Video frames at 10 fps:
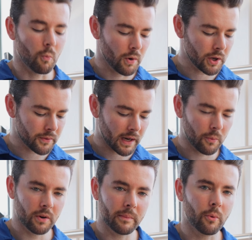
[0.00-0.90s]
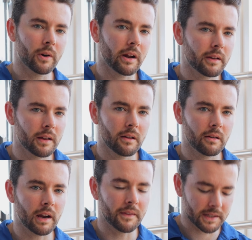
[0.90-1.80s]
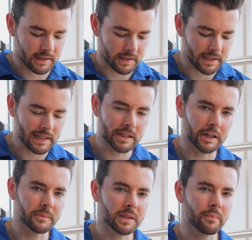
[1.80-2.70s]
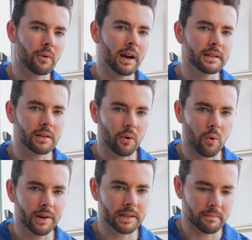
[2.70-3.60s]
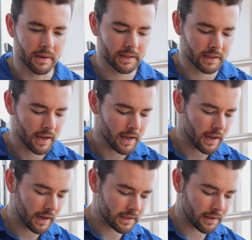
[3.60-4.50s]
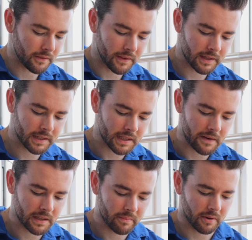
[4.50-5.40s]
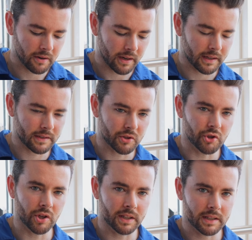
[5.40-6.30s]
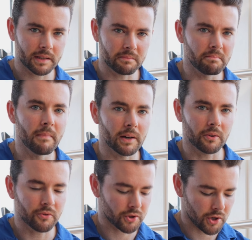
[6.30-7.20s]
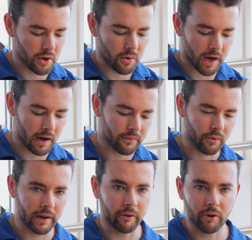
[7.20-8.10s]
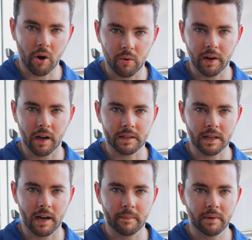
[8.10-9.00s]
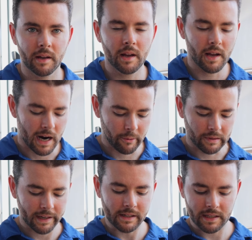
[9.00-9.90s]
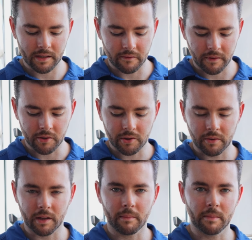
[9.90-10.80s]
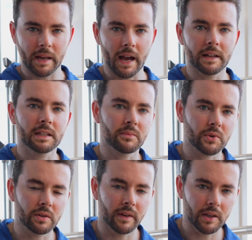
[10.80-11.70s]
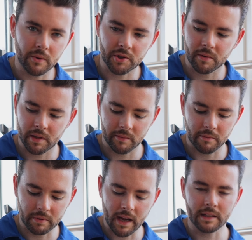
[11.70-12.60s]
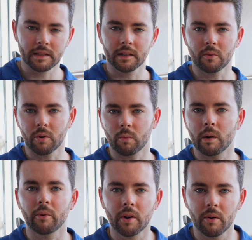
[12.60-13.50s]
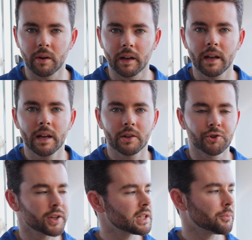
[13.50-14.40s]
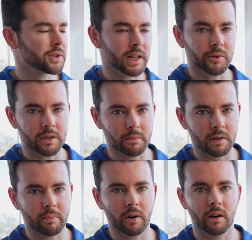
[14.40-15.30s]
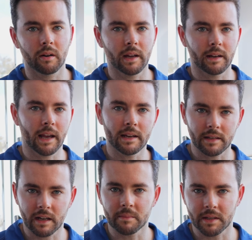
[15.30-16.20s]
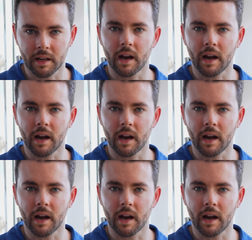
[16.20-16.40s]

One note that I want to point out here, and this is a detail I'm surprised that Hoist missed, is that this safety bar is just metal. There's no covering or coating on top. I would like to see in the future then maybe add some sort of a UHMW plastic or rubber coating just to protect your Smith bar in case it comes into